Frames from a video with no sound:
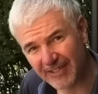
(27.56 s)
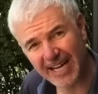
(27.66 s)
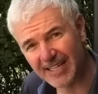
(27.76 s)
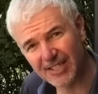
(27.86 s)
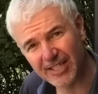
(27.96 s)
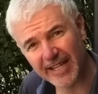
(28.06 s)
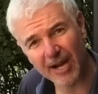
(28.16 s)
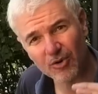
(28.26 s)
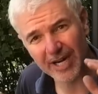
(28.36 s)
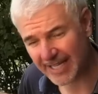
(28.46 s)
had a look at that
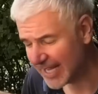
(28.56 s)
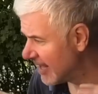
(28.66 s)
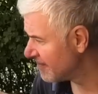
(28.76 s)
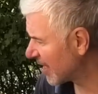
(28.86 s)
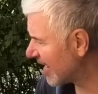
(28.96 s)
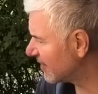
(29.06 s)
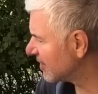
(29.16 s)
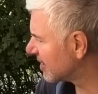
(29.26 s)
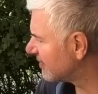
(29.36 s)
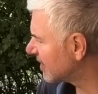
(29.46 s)
already, have a
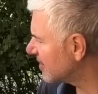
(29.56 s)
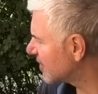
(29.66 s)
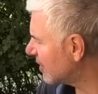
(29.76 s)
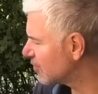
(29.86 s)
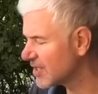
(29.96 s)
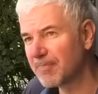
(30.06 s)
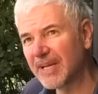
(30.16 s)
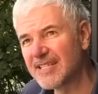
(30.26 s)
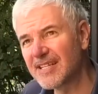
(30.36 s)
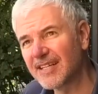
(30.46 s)
look at the video. That was
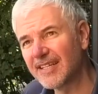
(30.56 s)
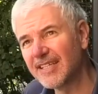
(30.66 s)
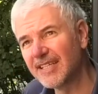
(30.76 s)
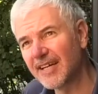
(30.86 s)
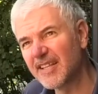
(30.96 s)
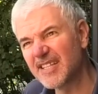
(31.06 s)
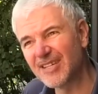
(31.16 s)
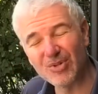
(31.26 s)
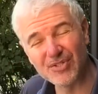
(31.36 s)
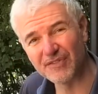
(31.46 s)
basically, I think they
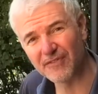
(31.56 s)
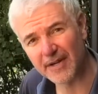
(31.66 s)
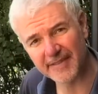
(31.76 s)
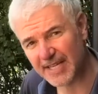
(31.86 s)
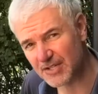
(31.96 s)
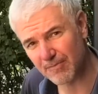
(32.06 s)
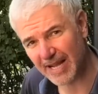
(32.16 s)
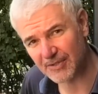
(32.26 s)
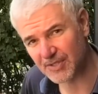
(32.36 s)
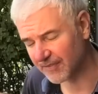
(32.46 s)
quoted
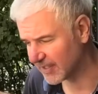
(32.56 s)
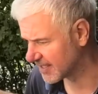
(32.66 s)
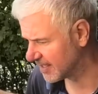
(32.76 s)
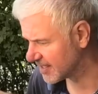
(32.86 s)
£5,000 to fix this